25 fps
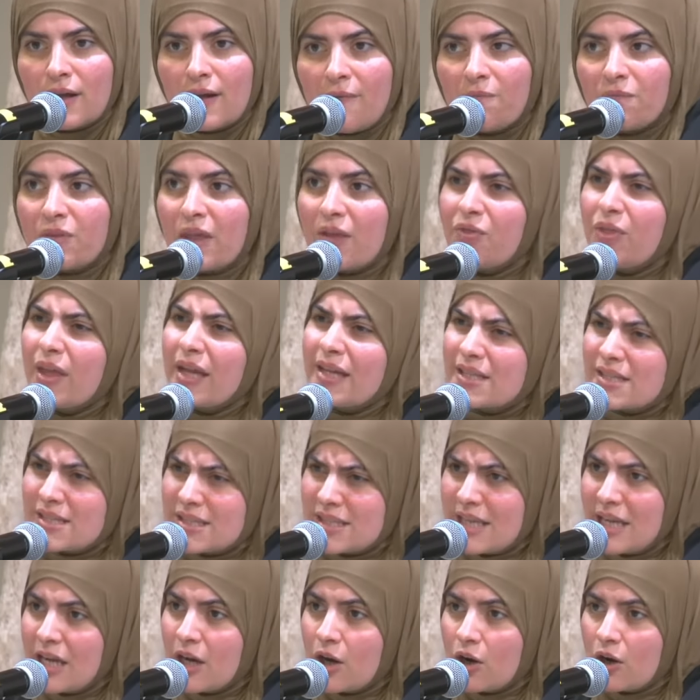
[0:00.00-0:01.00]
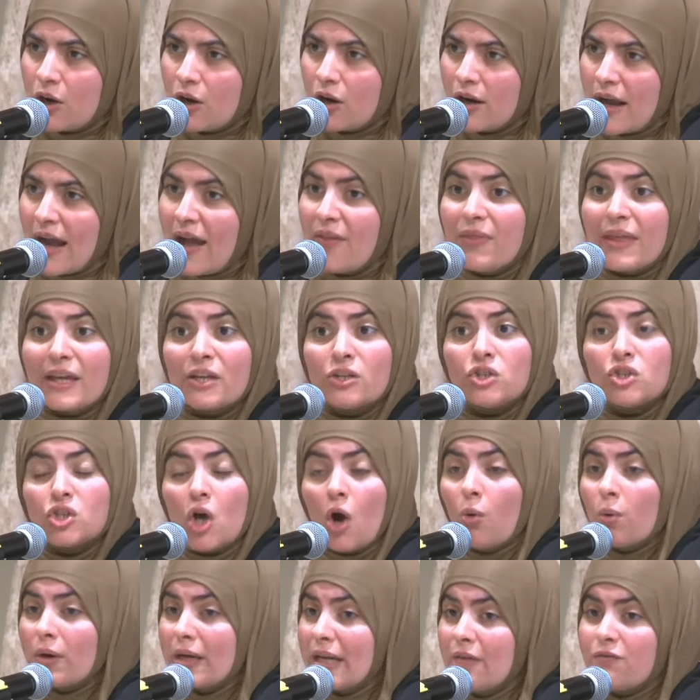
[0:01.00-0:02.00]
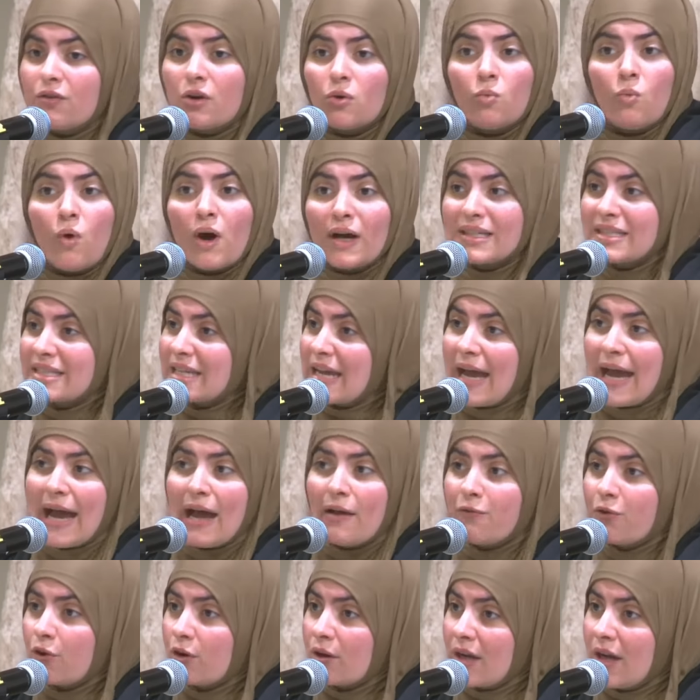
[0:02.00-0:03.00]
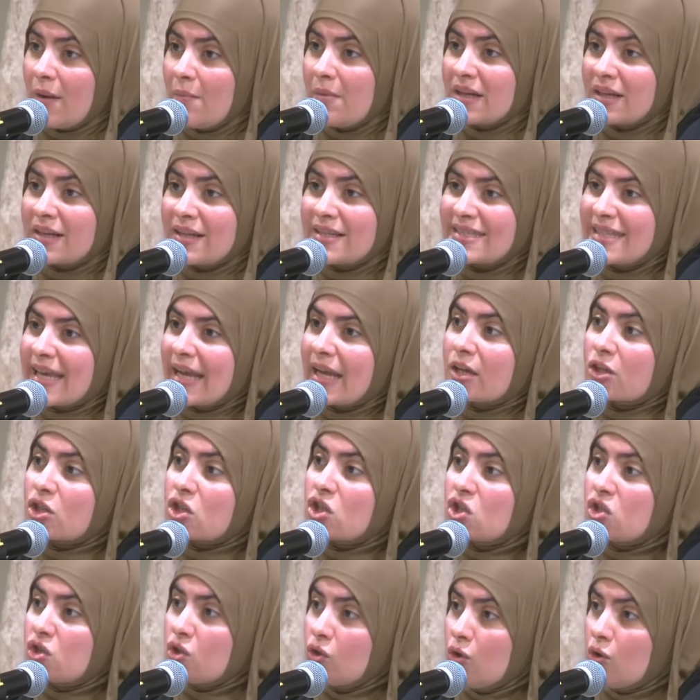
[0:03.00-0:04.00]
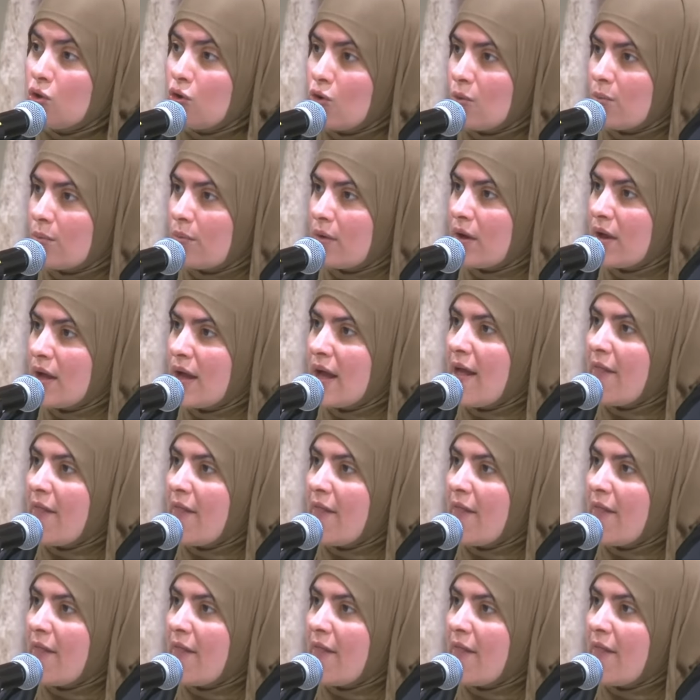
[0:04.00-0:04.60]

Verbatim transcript: that they see her and they don't even want to have her come in because they assume